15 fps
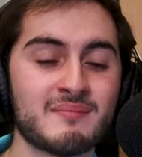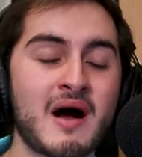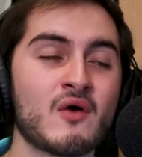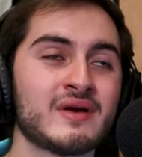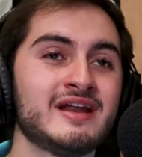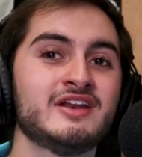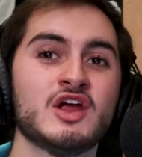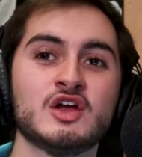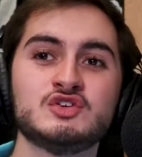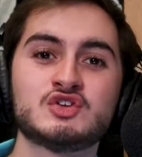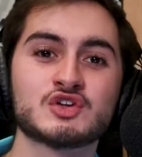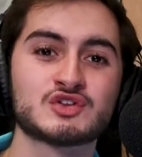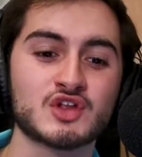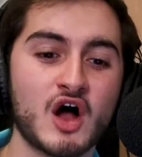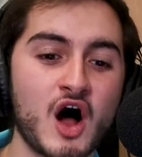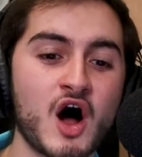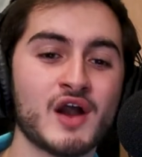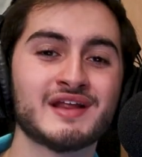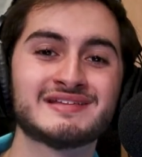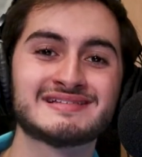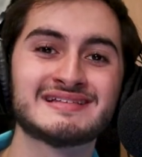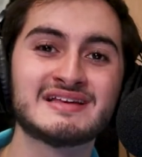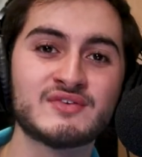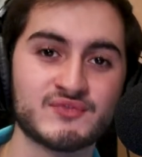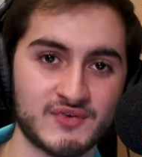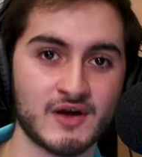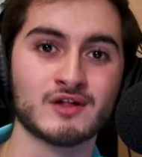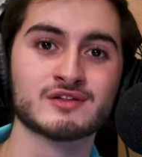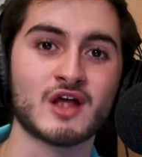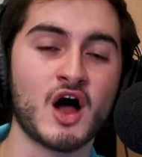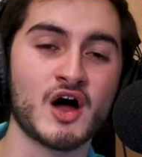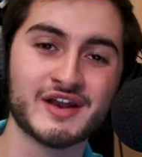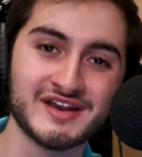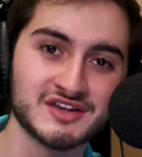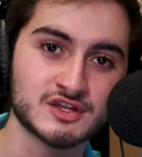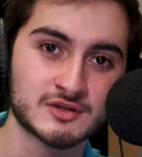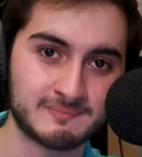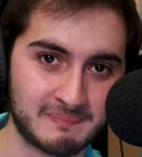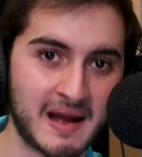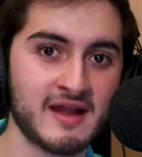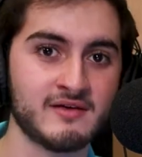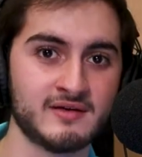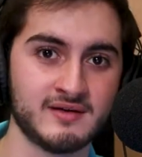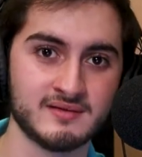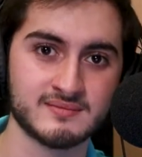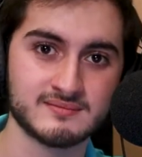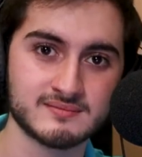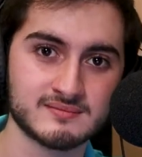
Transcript: about it just honestly felt uninspired.